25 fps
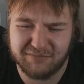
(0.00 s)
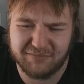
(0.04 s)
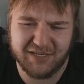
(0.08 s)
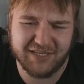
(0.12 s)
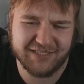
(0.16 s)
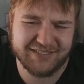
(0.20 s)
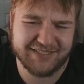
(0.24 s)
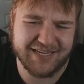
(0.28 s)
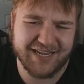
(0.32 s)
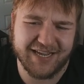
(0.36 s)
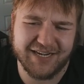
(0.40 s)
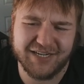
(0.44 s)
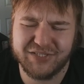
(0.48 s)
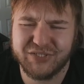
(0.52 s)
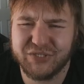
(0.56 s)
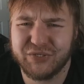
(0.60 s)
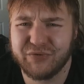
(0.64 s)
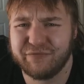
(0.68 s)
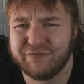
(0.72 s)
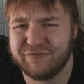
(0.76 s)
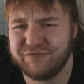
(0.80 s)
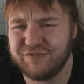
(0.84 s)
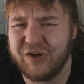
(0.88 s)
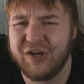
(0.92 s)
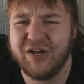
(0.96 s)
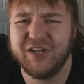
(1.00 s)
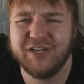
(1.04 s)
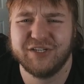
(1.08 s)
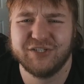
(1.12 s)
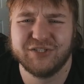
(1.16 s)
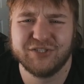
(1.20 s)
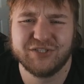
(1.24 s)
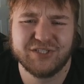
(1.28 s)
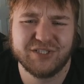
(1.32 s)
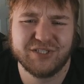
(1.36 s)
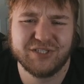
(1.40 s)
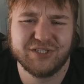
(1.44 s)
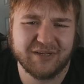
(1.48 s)
it's kind of just fun
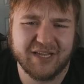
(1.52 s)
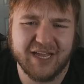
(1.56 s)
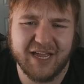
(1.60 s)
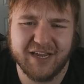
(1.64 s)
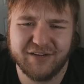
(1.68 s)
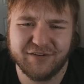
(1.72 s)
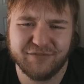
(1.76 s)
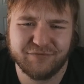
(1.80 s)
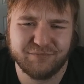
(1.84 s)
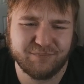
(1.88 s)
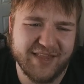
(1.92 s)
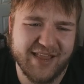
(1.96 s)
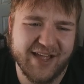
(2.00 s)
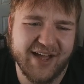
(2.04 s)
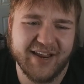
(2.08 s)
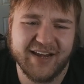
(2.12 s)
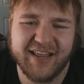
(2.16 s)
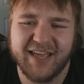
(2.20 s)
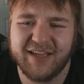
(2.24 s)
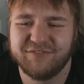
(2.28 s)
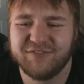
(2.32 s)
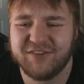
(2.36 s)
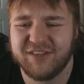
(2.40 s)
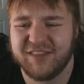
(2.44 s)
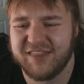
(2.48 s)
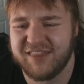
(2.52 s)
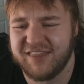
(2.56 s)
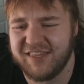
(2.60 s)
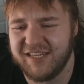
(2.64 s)
just to kind of not have to